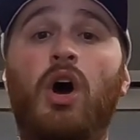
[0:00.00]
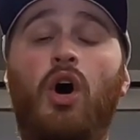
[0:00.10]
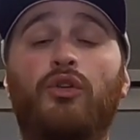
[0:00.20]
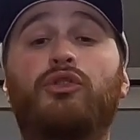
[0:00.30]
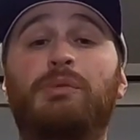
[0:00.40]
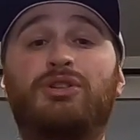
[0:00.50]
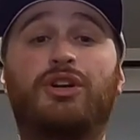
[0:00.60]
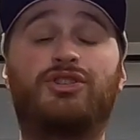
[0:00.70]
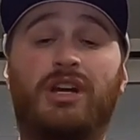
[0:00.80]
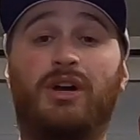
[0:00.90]
Also, be sure
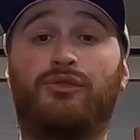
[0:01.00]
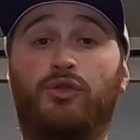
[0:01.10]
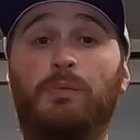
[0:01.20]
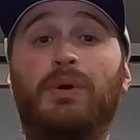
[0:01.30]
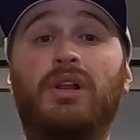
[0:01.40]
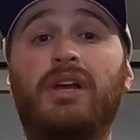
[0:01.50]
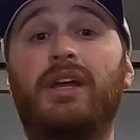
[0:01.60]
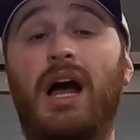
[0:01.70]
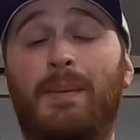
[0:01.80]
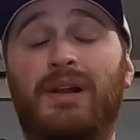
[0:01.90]
to check out Super
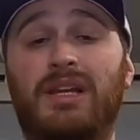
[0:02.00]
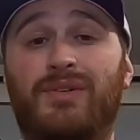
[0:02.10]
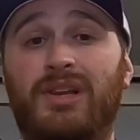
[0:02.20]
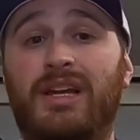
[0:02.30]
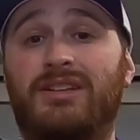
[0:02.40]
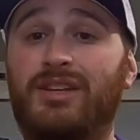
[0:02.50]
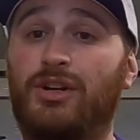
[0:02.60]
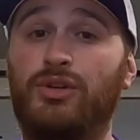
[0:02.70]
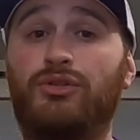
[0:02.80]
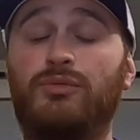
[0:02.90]
Clean. I'm gonna leave a link to their
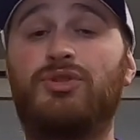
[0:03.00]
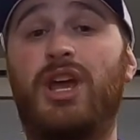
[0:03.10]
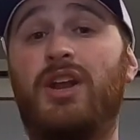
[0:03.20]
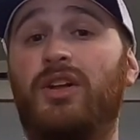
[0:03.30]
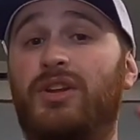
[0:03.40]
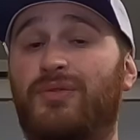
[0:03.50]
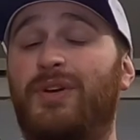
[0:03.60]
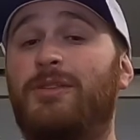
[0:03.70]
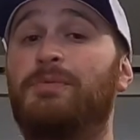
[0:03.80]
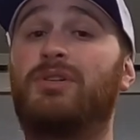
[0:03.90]
YouTube channel and their
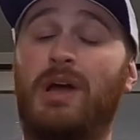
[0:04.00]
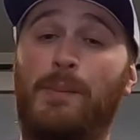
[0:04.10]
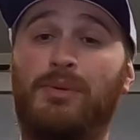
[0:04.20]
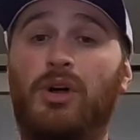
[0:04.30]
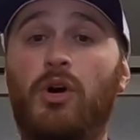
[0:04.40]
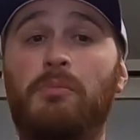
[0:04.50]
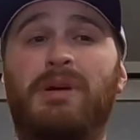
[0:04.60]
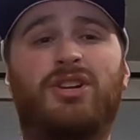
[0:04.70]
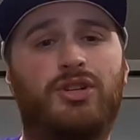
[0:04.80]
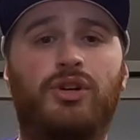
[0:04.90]
Facebook down below.
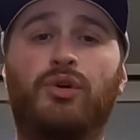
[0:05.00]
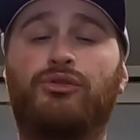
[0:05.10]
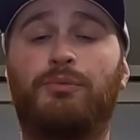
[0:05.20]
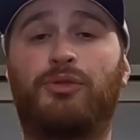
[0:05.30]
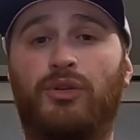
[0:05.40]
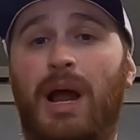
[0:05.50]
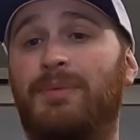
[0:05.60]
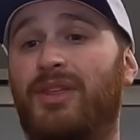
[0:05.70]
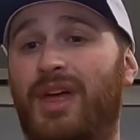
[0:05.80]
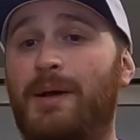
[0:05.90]
Make sure you go subscribe
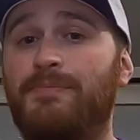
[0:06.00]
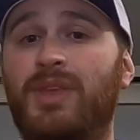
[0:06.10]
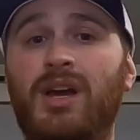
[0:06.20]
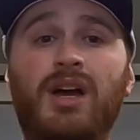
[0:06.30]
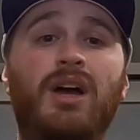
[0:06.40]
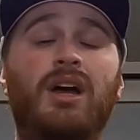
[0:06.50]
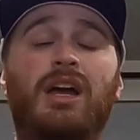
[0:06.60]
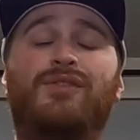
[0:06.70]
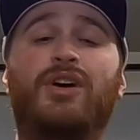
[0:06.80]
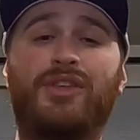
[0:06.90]
to them.
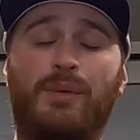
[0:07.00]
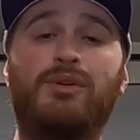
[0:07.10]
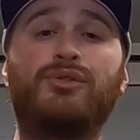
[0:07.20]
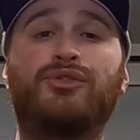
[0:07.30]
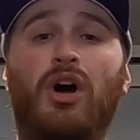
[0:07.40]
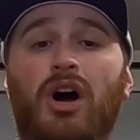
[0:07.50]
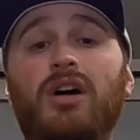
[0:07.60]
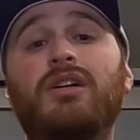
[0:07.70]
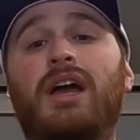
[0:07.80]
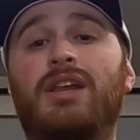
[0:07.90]
If you guys like what you
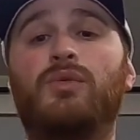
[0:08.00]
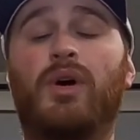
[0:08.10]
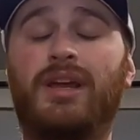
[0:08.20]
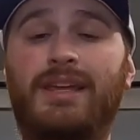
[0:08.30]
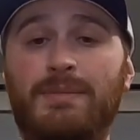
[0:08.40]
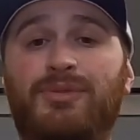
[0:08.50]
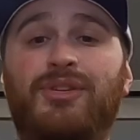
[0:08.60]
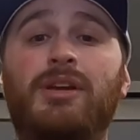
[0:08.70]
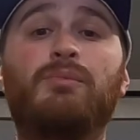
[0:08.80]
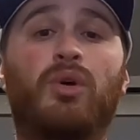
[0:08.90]
saw and you wanna keep
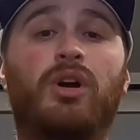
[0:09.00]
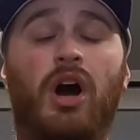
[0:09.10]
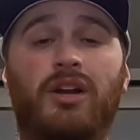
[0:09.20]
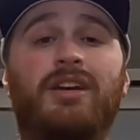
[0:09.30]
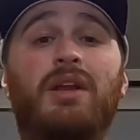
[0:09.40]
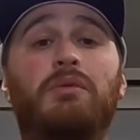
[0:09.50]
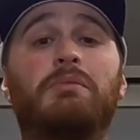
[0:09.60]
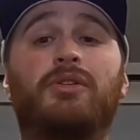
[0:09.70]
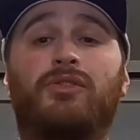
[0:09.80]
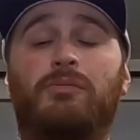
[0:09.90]
seeing more content,
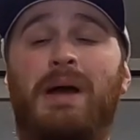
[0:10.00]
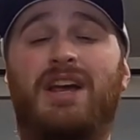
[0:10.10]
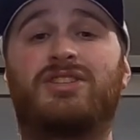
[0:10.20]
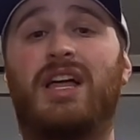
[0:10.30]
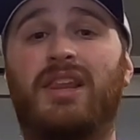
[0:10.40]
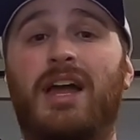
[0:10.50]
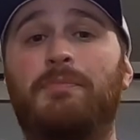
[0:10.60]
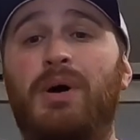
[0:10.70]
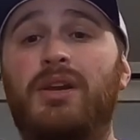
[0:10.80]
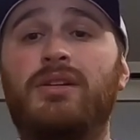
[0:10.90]
remember to smash that like
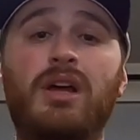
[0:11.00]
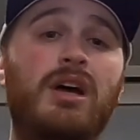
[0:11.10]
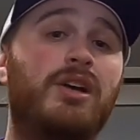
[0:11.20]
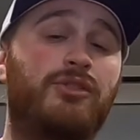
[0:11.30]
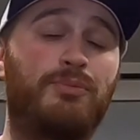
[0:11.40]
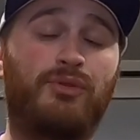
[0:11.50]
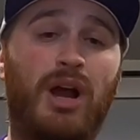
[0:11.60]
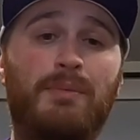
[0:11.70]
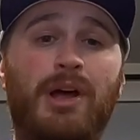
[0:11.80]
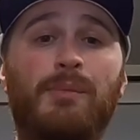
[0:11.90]
button,
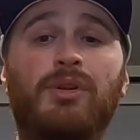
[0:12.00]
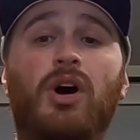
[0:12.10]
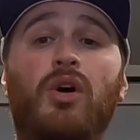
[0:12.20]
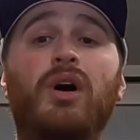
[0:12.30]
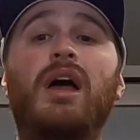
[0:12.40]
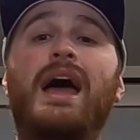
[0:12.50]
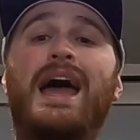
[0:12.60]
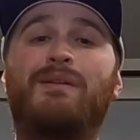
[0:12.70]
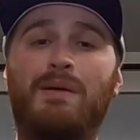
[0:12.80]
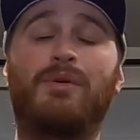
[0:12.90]
subscribe down below,
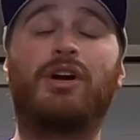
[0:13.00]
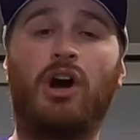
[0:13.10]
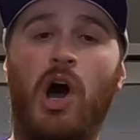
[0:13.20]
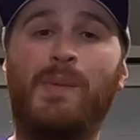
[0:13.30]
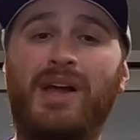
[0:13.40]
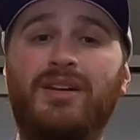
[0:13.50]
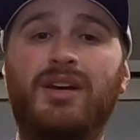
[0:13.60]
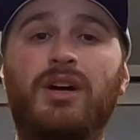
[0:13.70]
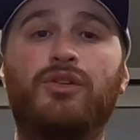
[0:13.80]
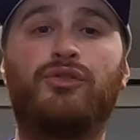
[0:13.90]
and remember to comment
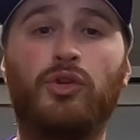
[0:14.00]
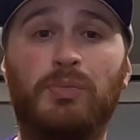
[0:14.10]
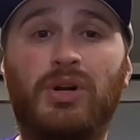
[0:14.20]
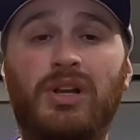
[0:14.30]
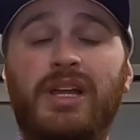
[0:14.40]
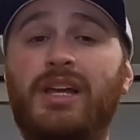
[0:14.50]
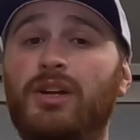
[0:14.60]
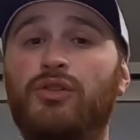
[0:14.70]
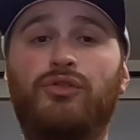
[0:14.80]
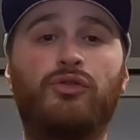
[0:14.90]
Super Clean,
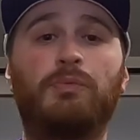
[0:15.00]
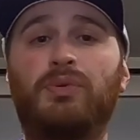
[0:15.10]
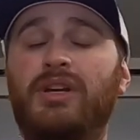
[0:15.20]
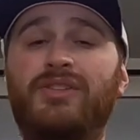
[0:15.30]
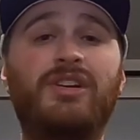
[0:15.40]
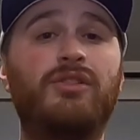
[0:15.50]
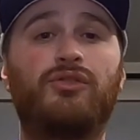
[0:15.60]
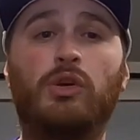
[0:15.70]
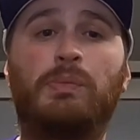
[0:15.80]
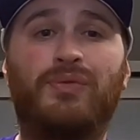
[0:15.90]
super easy,
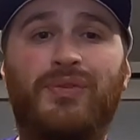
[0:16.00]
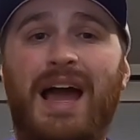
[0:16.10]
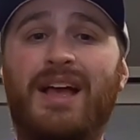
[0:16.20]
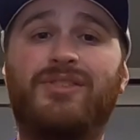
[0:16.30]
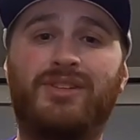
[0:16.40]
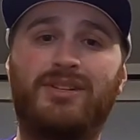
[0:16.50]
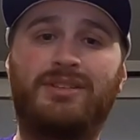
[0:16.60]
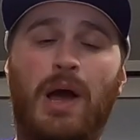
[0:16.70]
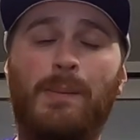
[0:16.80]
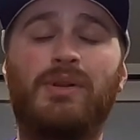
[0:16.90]
super fast
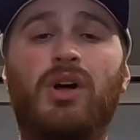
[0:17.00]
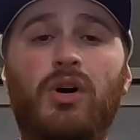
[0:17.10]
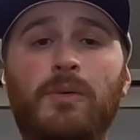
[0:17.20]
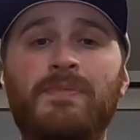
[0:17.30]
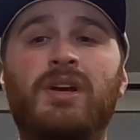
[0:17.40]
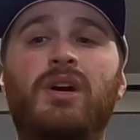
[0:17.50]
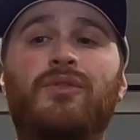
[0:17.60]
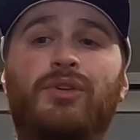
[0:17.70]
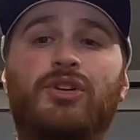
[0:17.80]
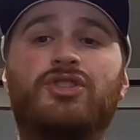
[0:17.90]
down below
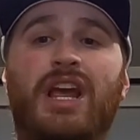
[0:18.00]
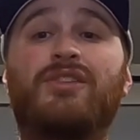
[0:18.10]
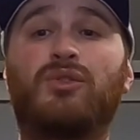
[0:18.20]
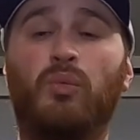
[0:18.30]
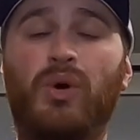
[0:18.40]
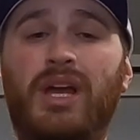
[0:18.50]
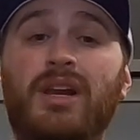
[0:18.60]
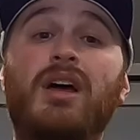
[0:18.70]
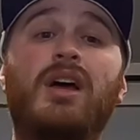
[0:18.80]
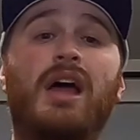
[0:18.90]
for your chance to
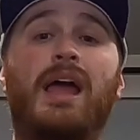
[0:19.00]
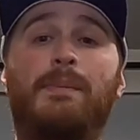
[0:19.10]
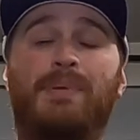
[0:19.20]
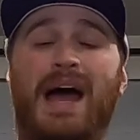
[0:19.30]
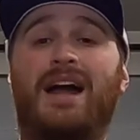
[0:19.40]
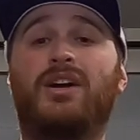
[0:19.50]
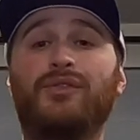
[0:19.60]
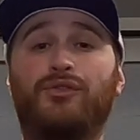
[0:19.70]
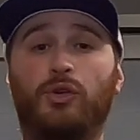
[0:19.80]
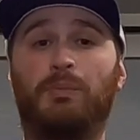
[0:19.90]
win a pack of
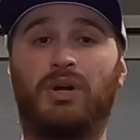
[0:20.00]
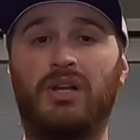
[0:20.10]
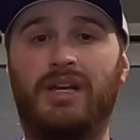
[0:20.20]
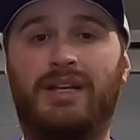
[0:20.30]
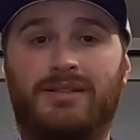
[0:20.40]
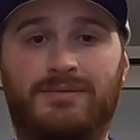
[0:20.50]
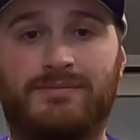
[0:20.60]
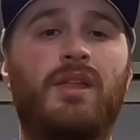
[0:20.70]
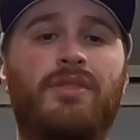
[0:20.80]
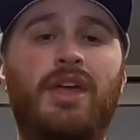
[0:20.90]
Super Clean.
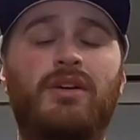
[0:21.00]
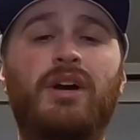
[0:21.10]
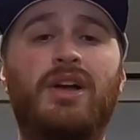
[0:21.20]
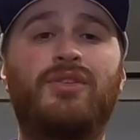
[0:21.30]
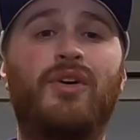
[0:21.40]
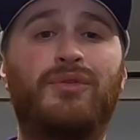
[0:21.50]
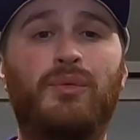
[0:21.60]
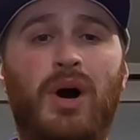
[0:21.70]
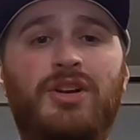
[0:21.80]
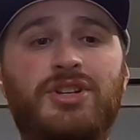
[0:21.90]
Thank you guys all for
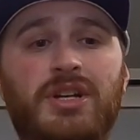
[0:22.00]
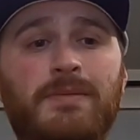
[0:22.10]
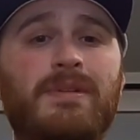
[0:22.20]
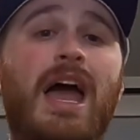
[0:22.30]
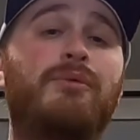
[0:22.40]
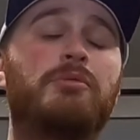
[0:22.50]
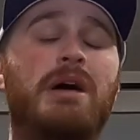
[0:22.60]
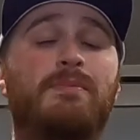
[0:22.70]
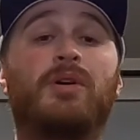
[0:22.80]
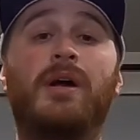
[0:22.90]
watching, and
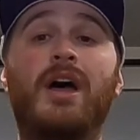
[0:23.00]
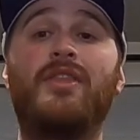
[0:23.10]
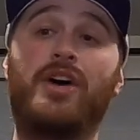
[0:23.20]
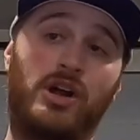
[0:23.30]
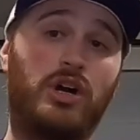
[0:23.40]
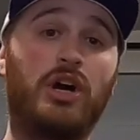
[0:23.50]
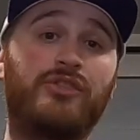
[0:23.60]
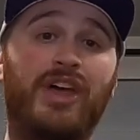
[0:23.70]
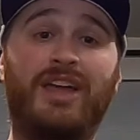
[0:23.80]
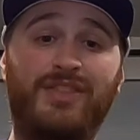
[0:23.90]
remember that on cars
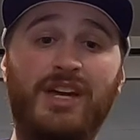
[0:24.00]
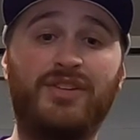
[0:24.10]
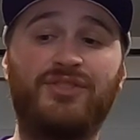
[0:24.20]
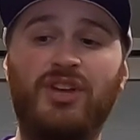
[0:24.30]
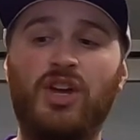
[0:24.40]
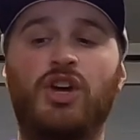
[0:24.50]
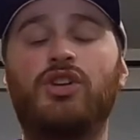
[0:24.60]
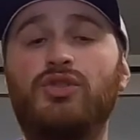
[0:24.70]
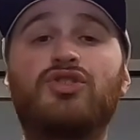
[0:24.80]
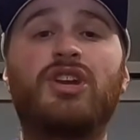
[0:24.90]
like this,
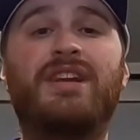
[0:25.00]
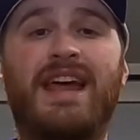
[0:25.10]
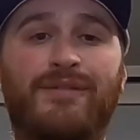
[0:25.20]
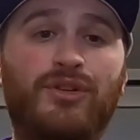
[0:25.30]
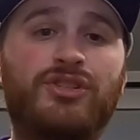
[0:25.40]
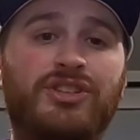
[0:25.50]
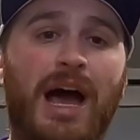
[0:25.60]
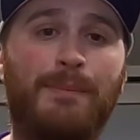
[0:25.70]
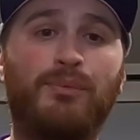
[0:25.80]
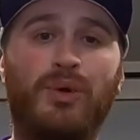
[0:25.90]
you should never
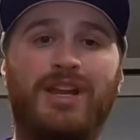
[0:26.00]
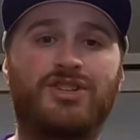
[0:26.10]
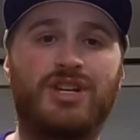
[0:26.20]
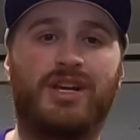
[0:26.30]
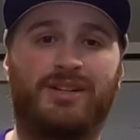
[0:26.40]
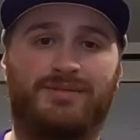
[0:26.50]
stop wrenching.